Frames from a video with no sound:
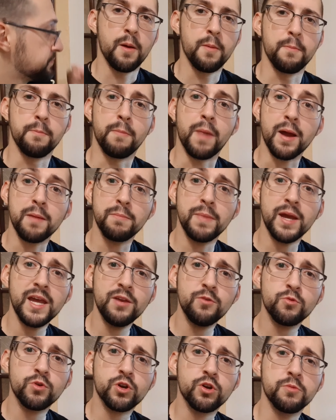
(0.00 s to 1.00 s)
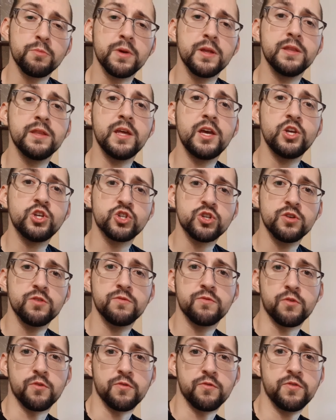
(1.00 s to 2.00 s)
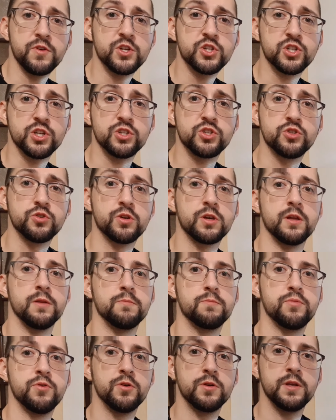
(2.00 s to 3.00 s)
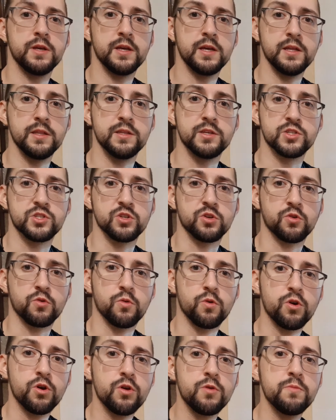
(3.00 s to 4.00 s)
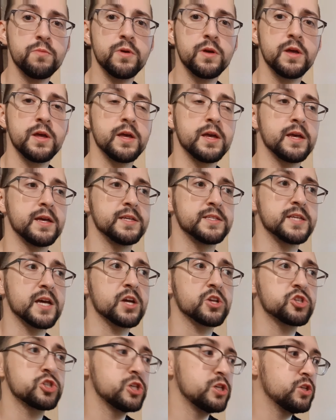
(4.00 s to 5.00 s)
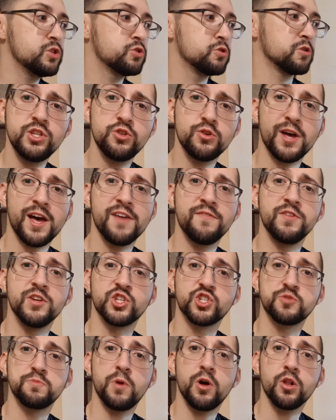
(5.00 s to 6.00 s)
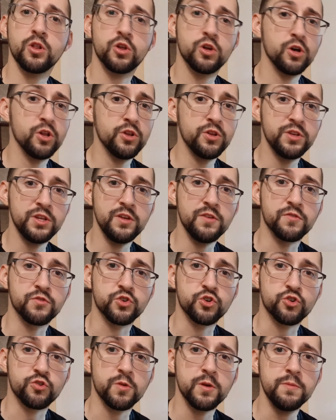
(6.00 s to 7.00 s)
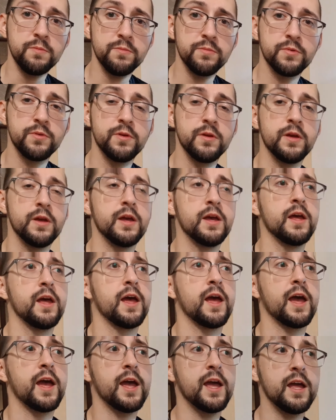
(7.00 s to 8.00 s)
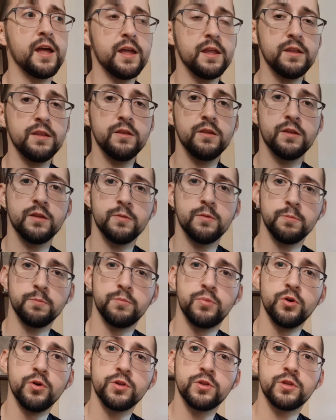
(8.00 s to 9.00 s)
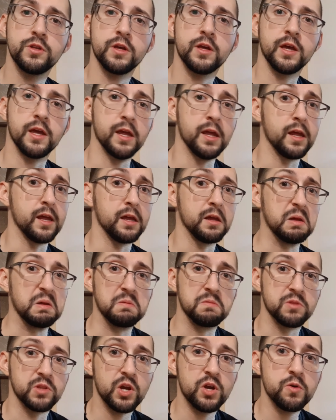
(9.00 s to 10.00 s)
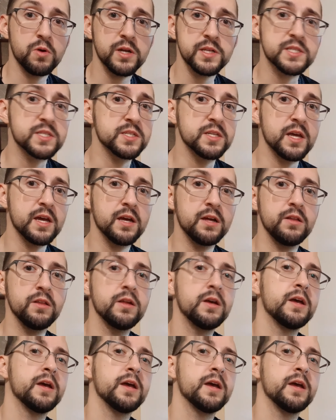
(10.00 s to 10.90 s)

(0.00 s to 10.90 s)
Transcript: My main recommendation for fish that you can put in this aquarium is actually to have a small colony of shrimp and put a narrowed snail